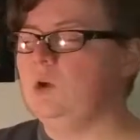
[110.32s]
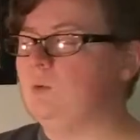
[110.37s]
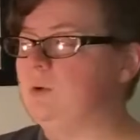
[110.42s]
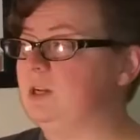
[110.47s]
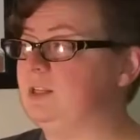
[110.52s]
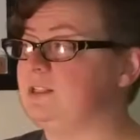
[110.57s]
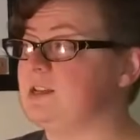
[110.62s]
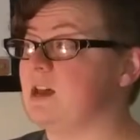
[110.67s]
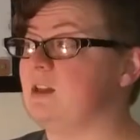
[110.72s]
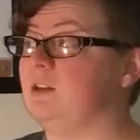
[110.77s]

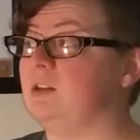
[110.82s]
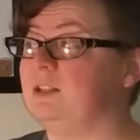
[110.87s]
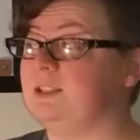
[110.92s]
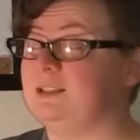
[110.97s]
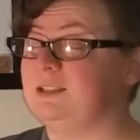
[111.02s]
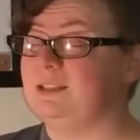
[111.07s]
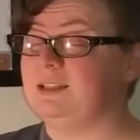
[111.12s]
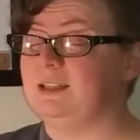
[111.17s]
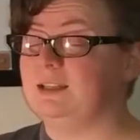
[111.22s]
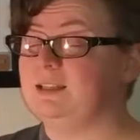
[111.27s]
We tell
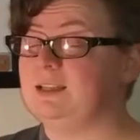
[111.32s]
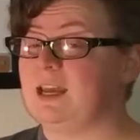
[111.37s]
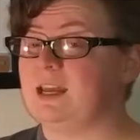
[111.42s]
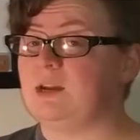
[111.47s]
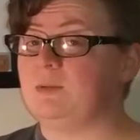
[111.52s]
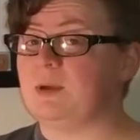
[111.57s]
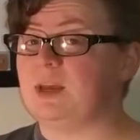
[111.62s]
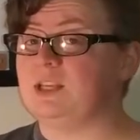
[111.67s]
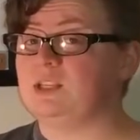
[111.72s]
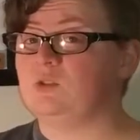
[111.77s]
the
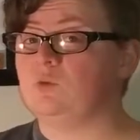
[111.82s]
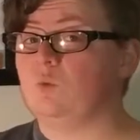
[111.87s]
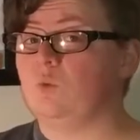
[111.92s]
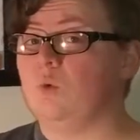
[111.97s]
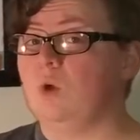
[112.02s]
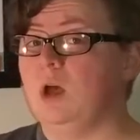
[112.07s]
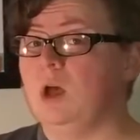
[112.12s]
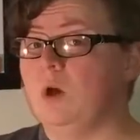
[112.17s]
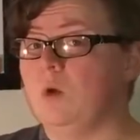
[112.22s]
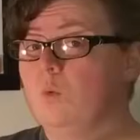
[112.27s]
database
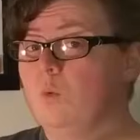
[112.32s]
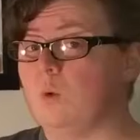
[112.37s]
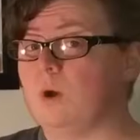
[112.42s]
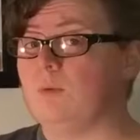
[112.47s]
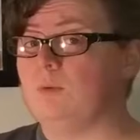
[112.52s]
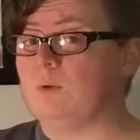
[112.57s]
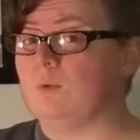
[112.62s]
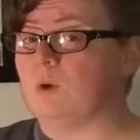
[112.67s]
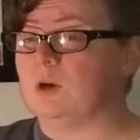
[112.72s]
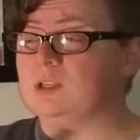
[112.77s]

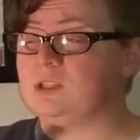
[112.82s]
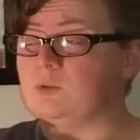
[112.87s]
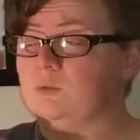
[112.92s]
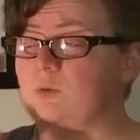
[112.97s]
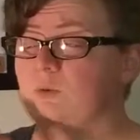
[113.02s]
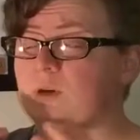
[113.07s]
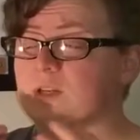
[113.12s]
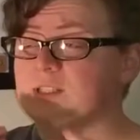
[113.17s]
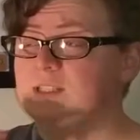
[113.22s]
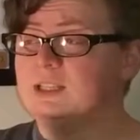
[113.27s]
what we want. So
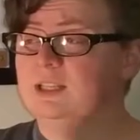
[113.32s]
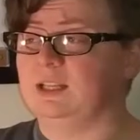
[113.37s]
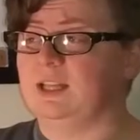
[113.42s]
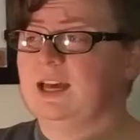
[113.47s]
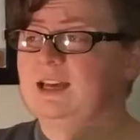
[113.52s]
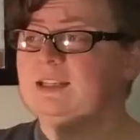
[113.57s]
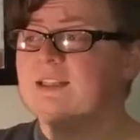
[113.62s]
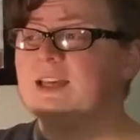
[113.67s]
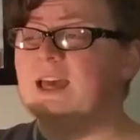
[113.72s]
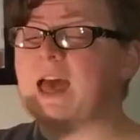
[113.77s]
we want
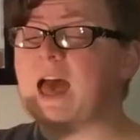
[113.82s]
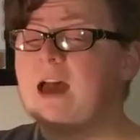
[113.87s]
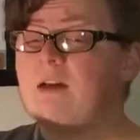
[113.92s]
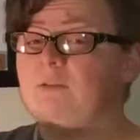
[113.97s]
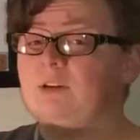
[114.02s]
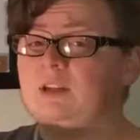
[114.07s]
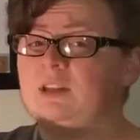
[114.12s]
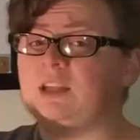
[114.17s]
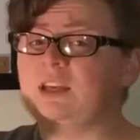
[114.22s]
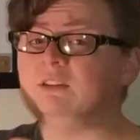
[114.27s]
select
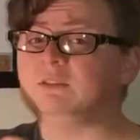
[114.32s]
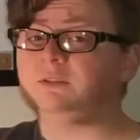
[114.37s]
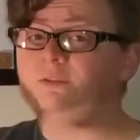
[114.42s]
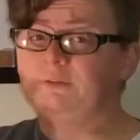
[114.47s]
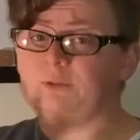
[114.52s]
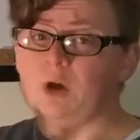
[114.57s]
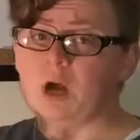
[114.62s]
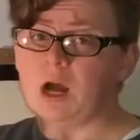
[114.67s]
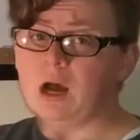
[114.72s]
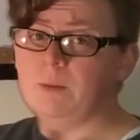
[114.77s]
everything
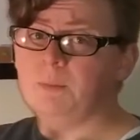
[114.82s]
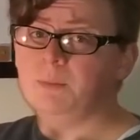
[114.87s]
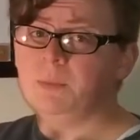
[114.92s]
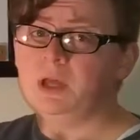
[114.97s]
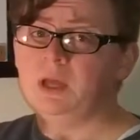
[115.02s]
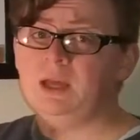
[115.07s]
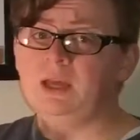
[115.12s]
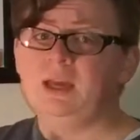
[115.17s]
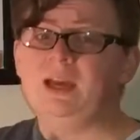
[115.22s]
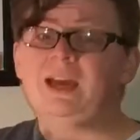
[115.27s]
from,
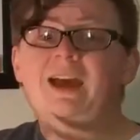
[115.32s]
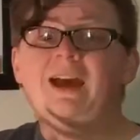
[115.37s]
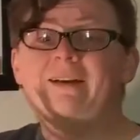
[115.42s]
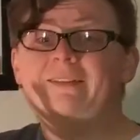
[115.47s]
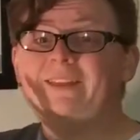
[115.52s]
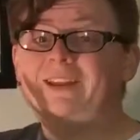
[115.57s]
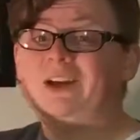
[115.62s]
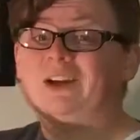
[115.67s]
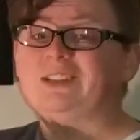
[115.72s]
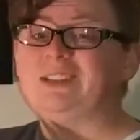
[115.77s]

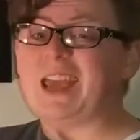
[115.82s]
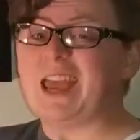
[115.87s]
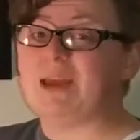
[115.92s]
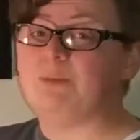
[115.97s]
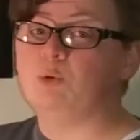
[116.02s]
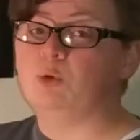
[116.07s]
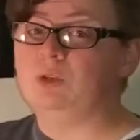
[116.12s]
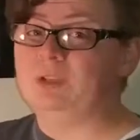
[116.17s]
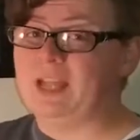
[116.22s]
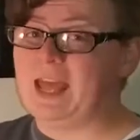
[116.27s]
and then our
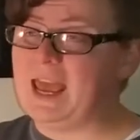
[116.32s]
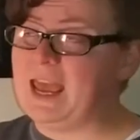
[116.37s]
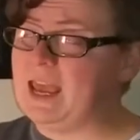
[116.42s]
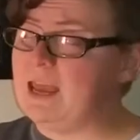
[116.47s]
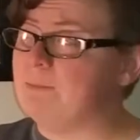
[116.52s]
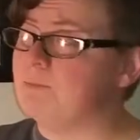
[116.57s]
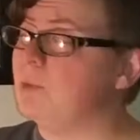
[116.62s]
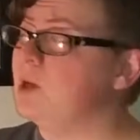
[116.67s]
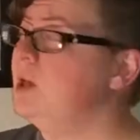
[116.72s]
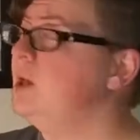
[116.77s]
table name.
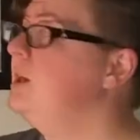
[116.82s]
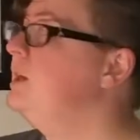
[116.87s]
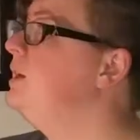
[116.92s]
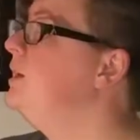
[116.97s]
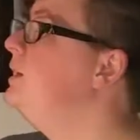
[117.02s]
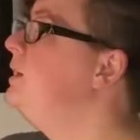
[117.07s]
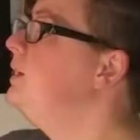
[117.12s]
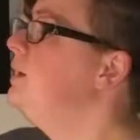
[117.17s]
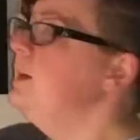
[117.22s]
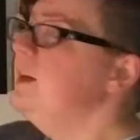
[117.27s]

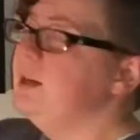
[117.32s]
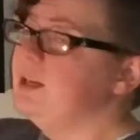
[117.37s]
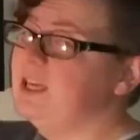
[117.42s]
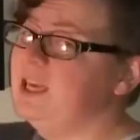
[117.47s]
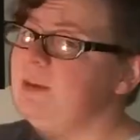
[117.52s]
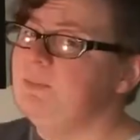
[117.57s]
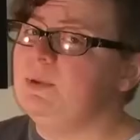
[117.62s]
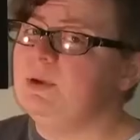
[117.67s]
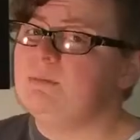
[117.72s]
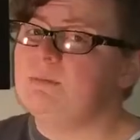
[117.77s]

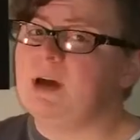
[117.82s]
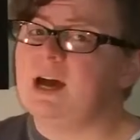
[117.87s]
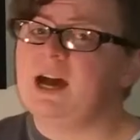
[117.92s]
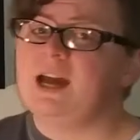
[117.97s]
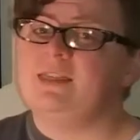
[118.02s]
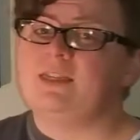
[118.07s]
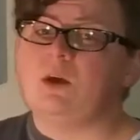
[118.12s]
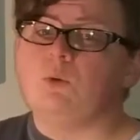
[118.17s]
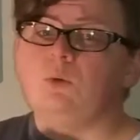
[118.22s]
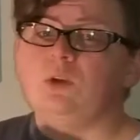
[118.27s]
Keep in
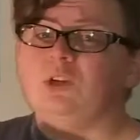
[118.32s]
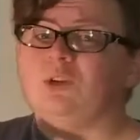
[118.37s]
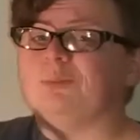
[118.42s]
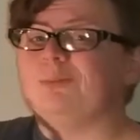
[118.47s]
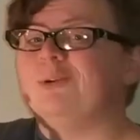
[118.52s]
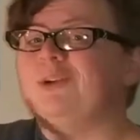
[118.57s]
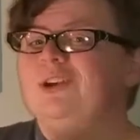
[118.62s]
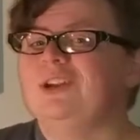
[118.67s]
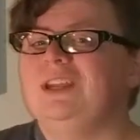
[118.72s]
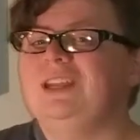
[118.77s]
mind that when you're
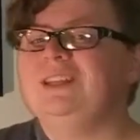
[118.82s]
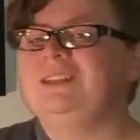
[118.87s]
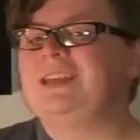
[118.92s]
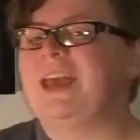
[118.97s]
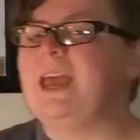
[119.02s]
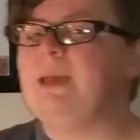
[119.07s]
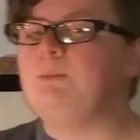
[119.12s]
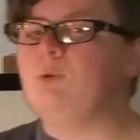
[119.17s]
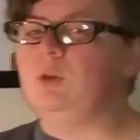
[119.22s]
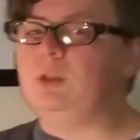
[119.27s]
putting
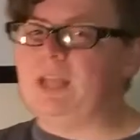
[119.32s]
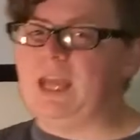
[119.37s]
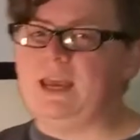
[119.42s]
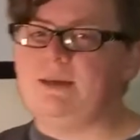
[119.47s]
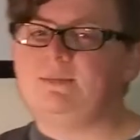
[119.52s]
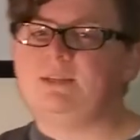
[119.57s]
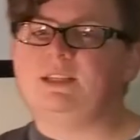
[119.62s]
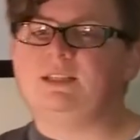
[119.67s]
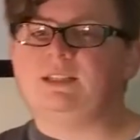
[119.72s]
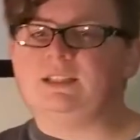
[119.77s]
table
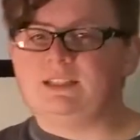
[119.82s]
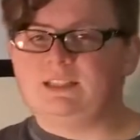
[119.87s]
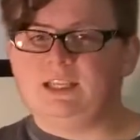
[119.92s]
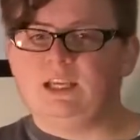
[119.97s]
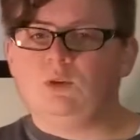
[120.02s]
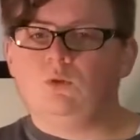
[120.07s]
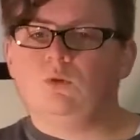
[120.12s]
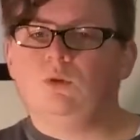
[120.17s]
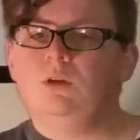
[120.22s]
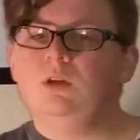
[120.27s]
names into
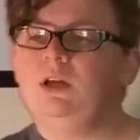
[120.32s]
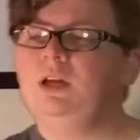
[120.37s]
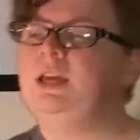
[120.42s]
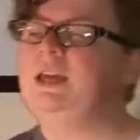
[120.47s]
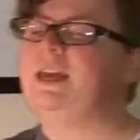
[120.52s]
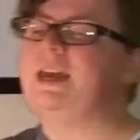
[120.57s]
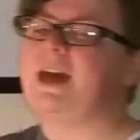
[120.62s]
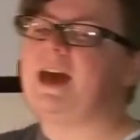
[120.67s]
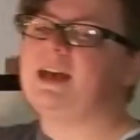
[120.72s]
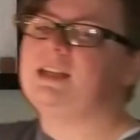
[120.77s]
SQL,
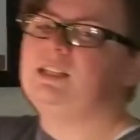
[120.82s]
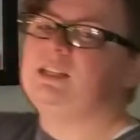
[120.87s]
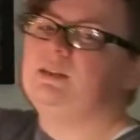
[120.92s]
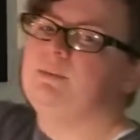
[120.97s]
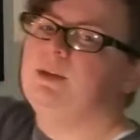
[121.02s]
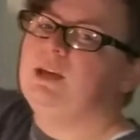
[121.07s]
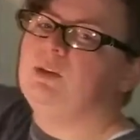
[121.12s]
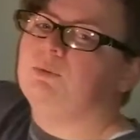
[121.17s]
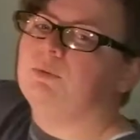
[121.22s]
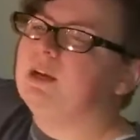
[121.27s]
it has to
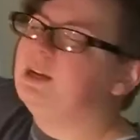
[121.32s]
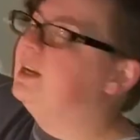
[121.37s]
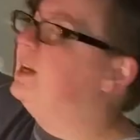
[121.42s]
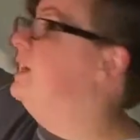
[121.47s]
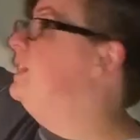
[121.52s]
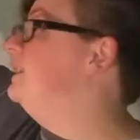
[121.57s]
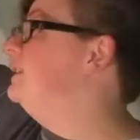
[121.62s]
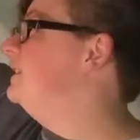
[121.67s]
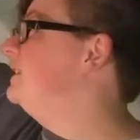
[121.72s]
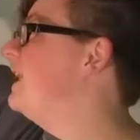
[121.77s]
be written
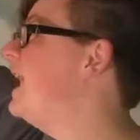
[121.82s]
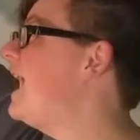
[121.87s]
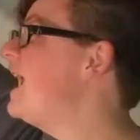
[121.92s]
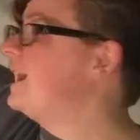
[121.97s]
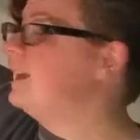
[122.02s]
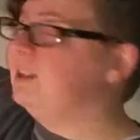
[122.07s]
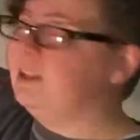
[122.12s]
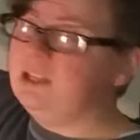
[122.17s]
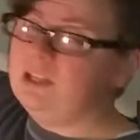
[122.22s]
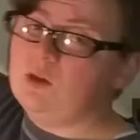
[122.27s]

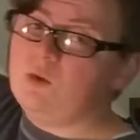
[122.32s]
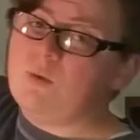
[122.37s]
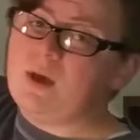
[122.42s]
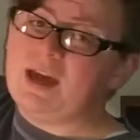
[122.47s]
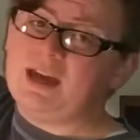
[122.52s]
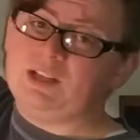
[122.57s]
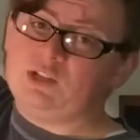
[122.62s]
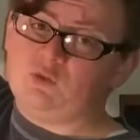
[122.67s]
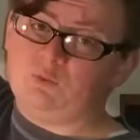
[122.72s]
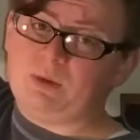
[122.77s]
exactly the way
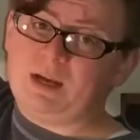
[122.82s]
it's